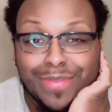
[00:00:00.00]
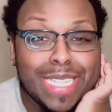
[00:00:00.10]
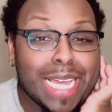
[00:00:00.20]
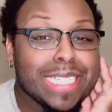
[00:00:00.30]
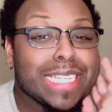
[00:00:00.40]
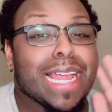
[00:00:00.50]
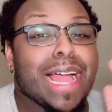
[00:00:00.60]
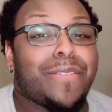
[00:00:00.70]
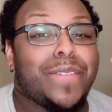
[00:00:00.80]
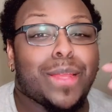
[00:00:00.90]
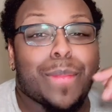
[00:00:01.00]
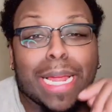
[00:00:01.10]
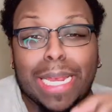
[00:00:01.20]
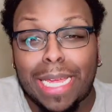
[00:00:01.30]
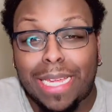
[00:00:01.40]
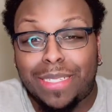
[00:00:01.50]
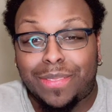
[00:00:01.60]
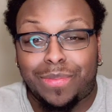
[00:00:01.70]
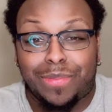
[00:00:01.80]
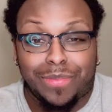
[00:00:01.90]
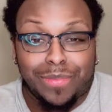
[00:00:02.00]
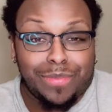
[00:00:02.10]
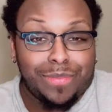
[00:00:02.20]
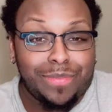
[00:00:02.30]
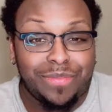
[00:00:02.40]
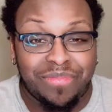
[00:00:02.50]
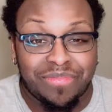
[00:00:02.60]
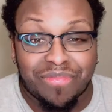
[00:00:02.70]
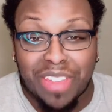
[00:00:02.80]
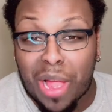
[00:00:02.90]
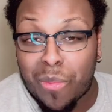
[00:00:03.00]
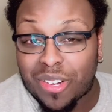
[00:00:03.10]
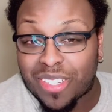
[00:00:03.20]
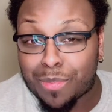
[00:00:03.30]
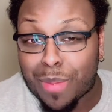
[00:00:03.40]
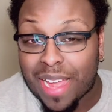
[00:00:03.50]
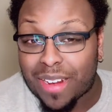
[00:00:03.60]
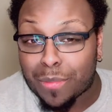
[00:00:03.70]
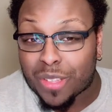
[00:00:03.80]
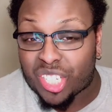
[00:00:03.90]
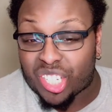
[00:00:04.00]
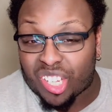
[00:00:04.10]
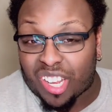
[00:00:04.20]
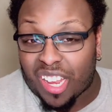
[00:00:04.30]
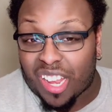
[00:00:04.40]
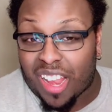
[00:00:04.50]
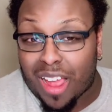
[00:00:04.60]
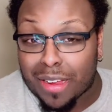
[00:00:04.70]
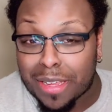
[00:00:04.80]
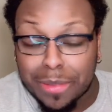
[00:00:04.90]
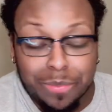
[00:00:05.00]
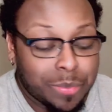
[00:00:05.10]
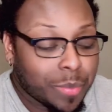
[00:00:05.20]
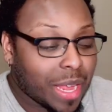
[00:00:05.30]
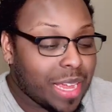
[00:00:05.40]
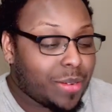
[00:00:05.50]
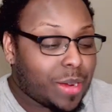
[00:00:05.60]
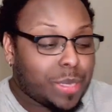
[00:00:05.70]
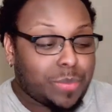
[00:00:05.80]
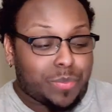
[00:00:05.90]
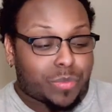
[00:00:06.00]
Ladies, how y'all feel about that? Y'all want a bite of the chalky? Anyway,